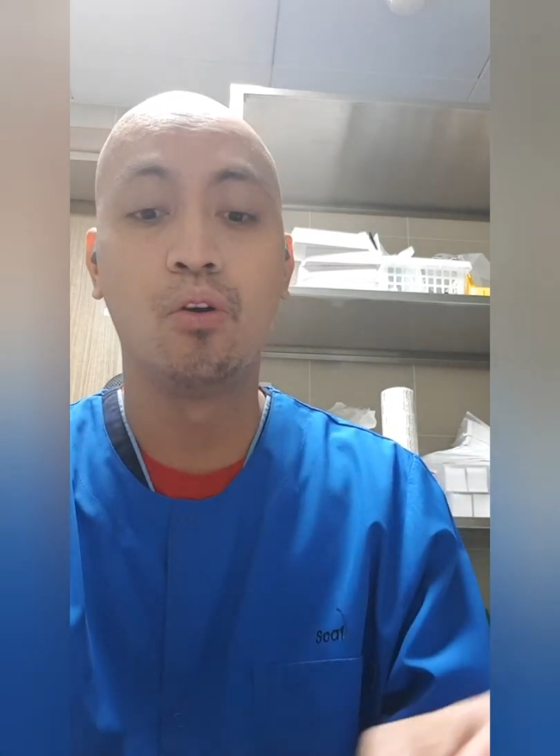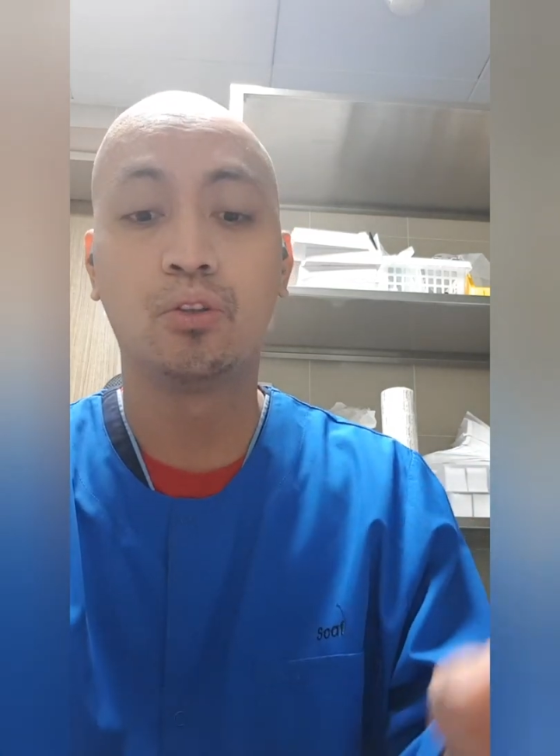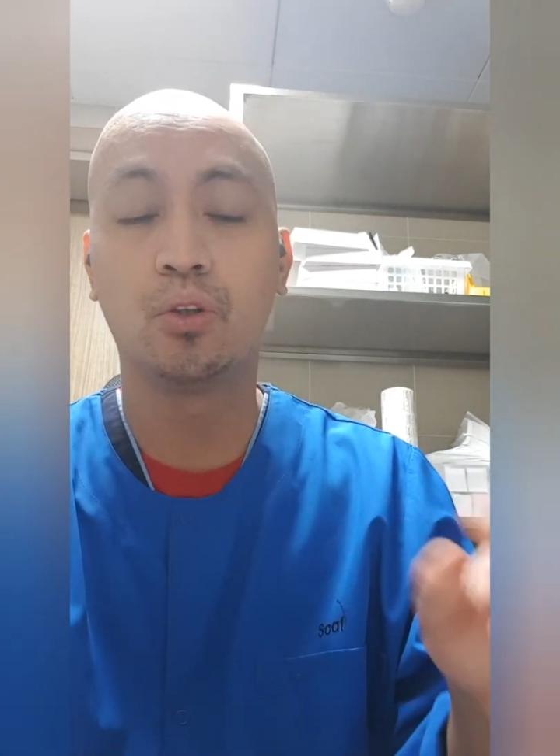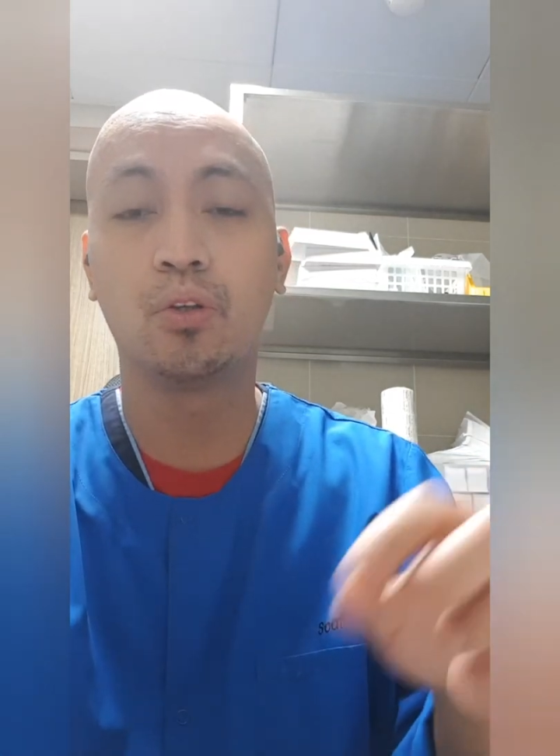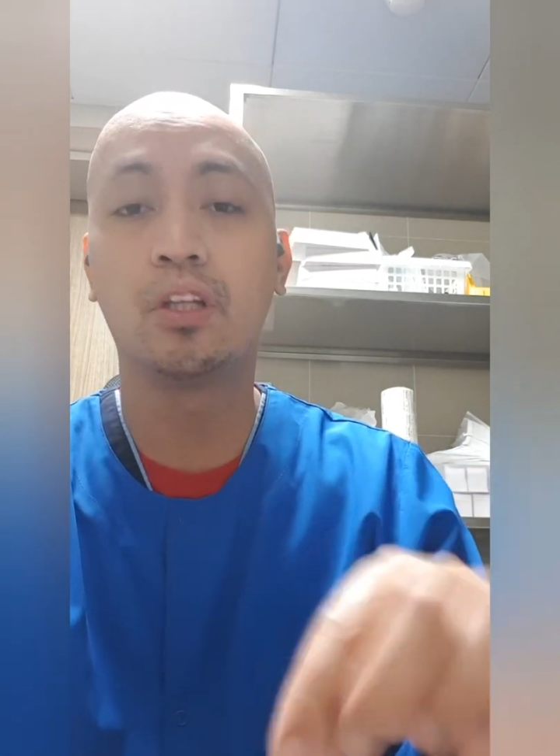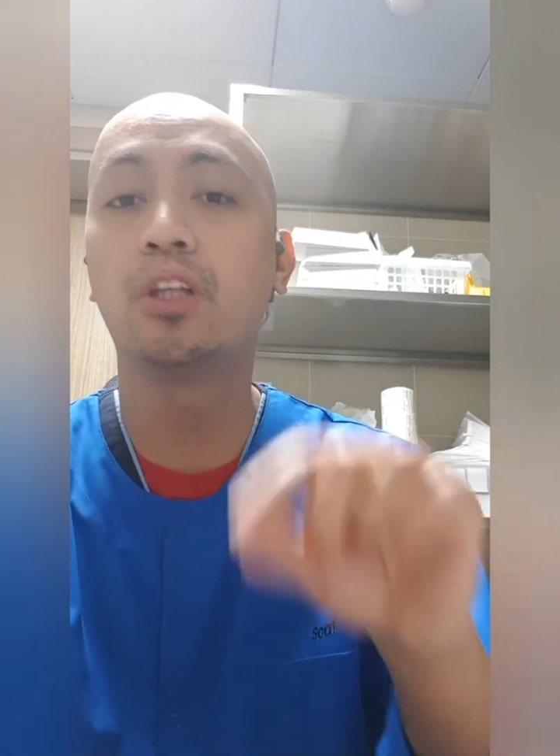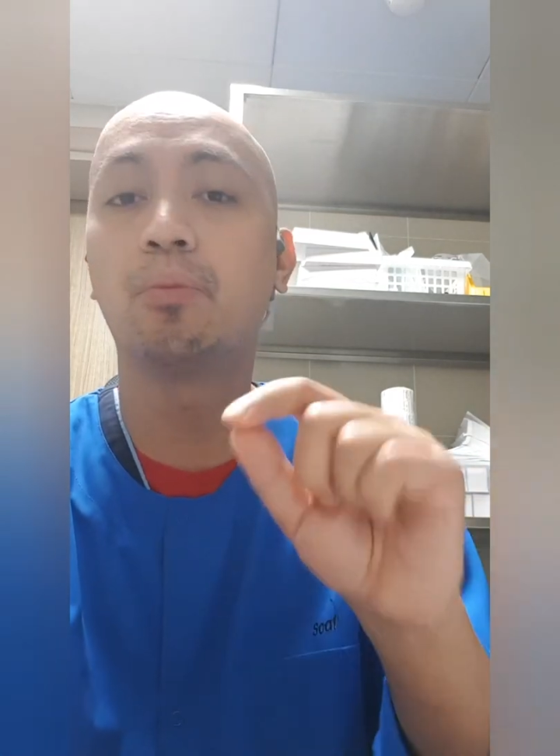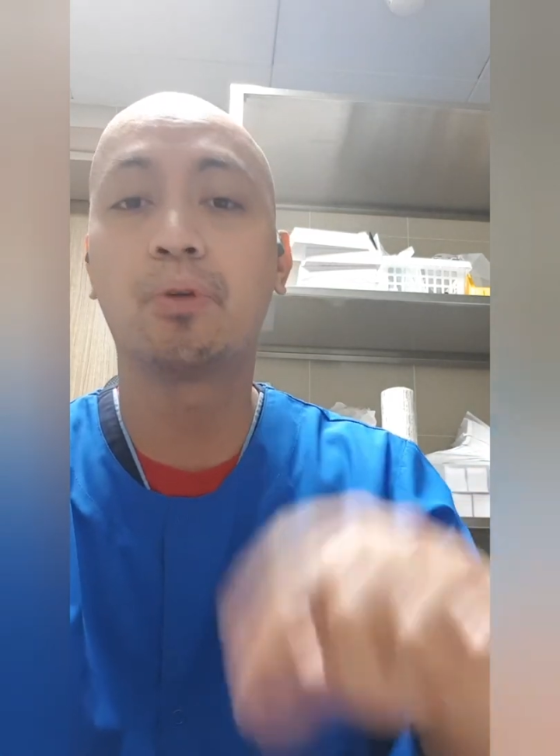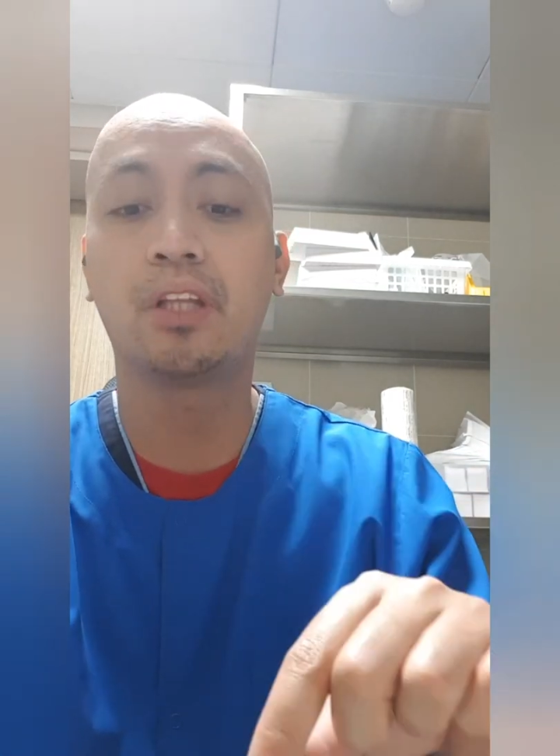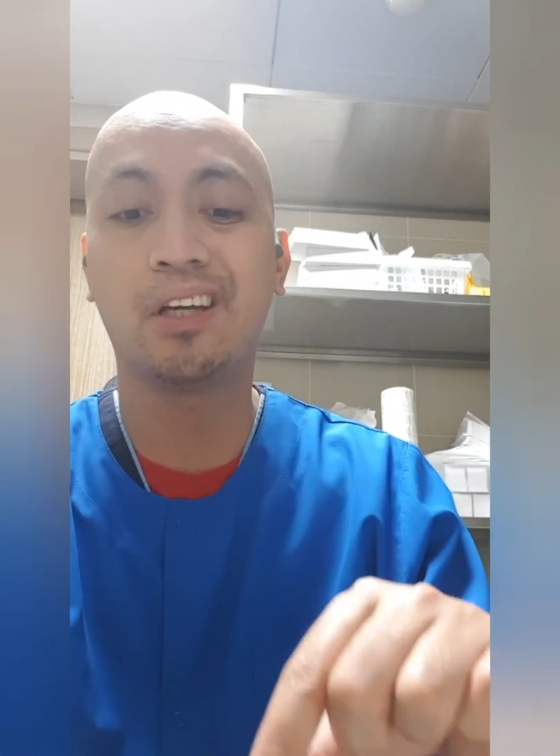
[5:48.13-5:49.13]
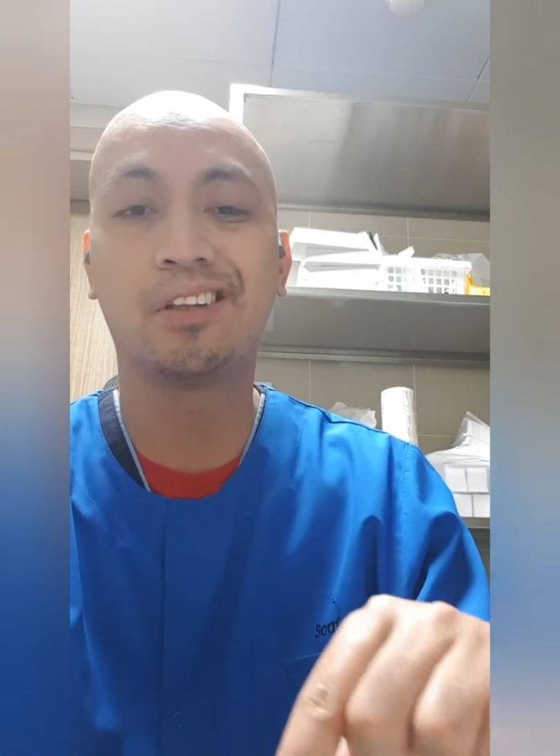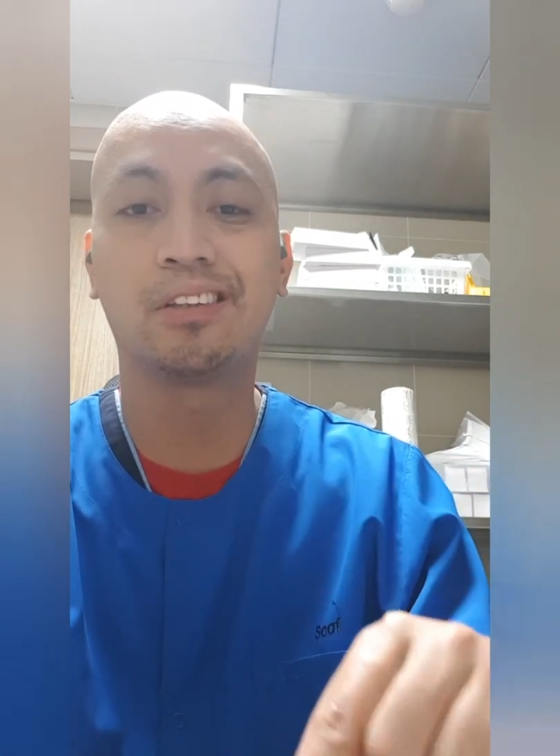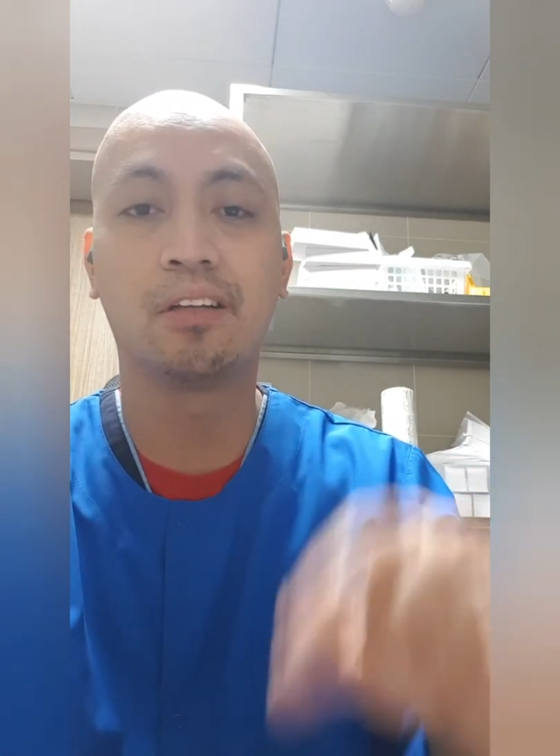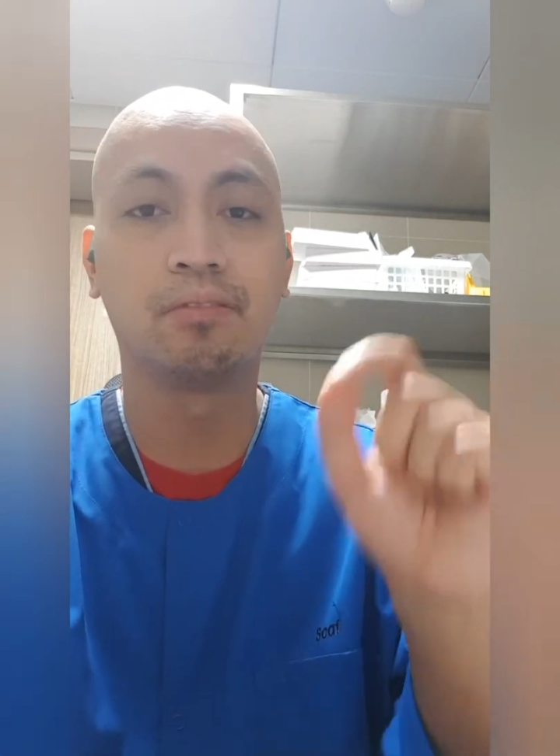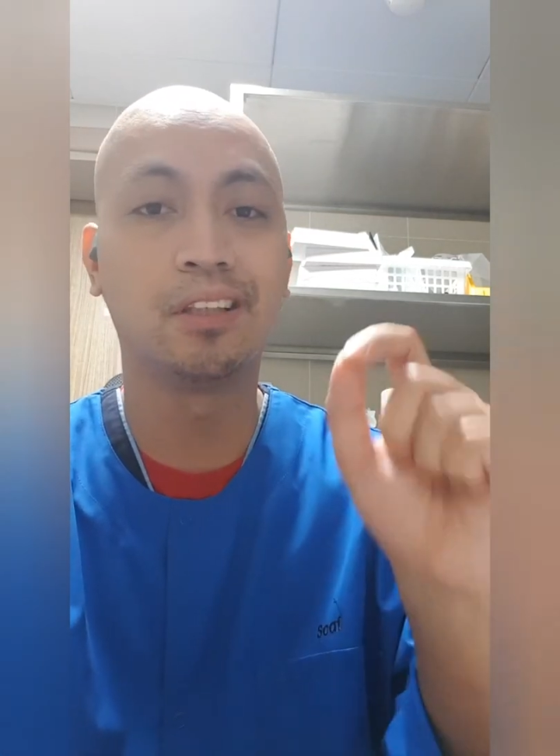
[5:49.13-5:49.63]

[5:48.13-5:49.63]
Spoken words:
So you need to protect yourself.